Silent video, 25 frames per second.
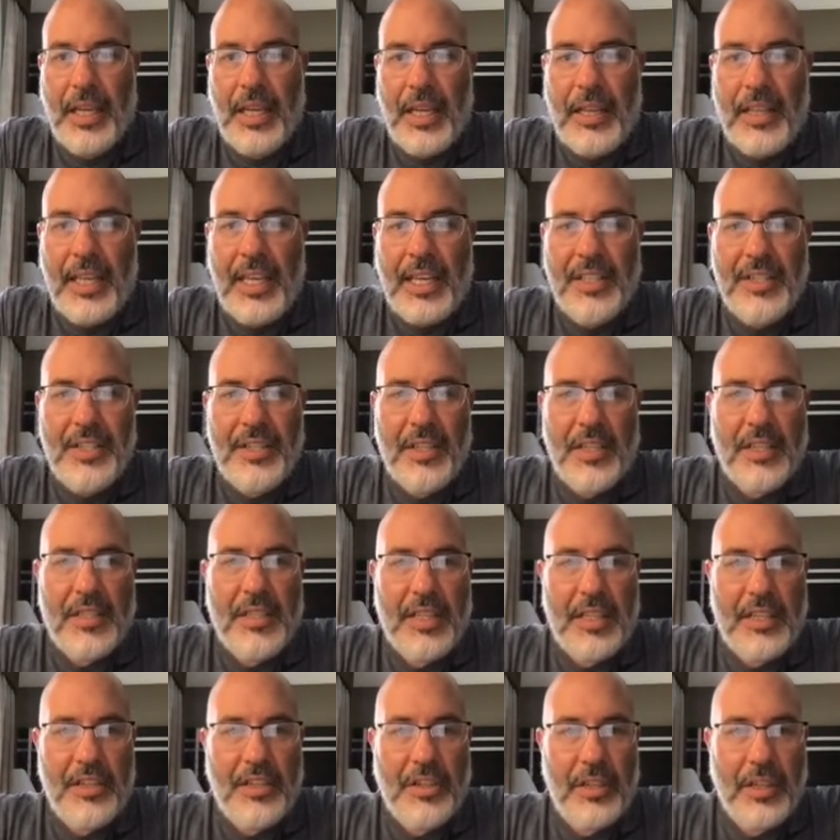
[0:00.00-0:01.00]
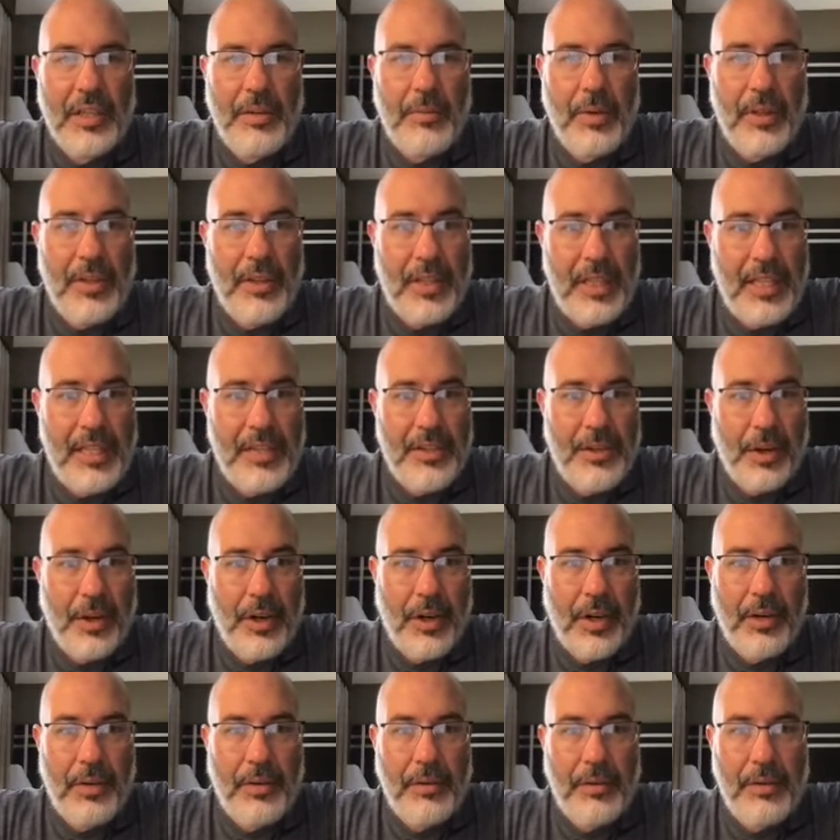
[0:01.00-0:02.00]
that's essentially what these
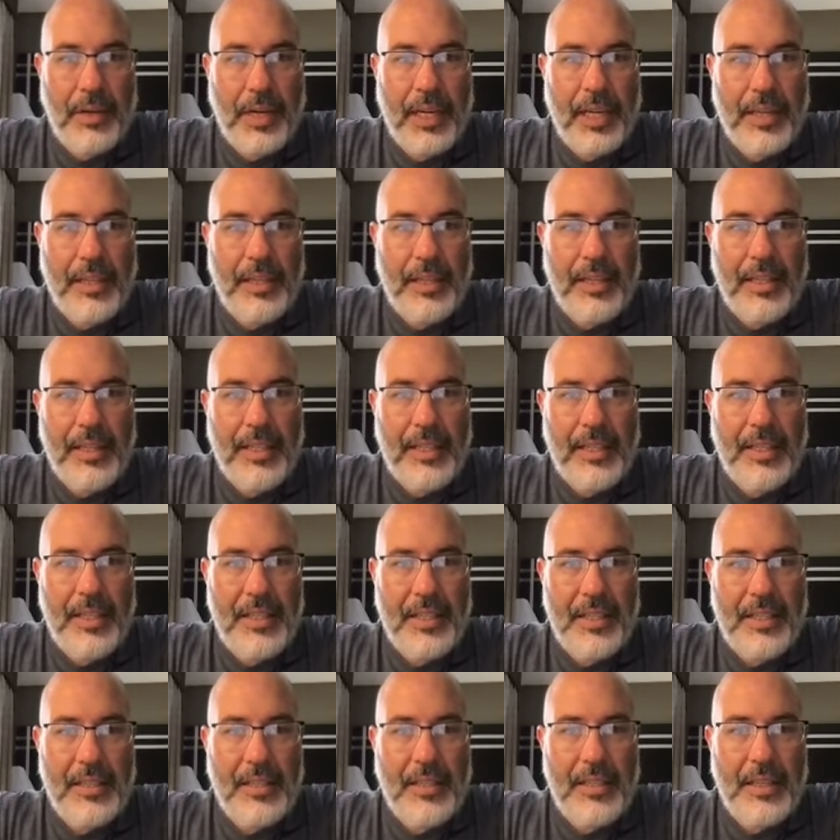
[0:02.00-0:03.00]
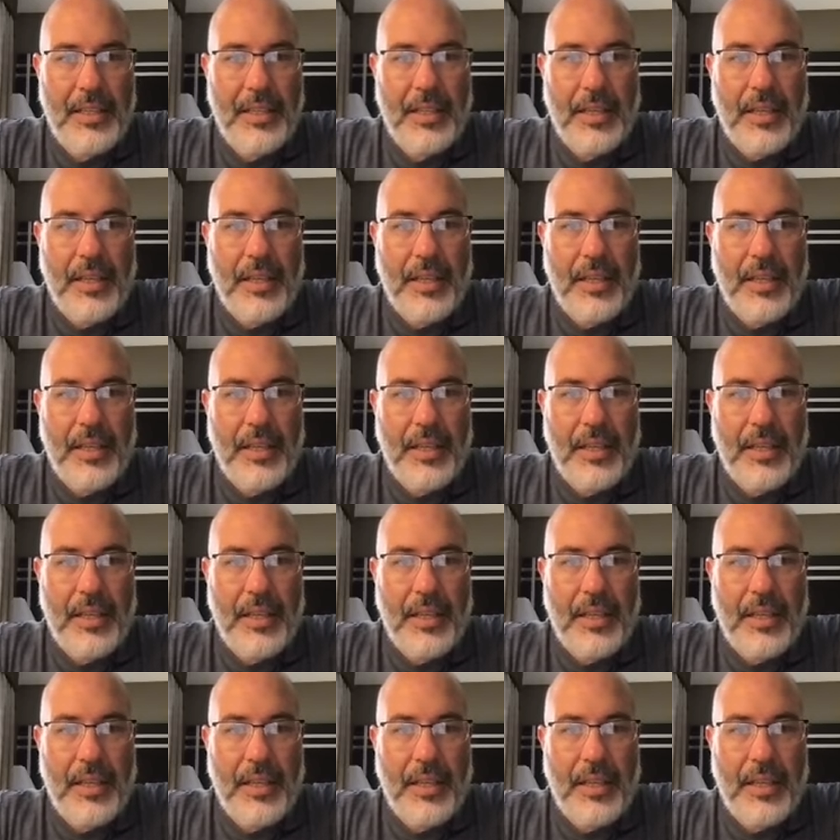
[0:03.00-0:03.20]
are, right? This is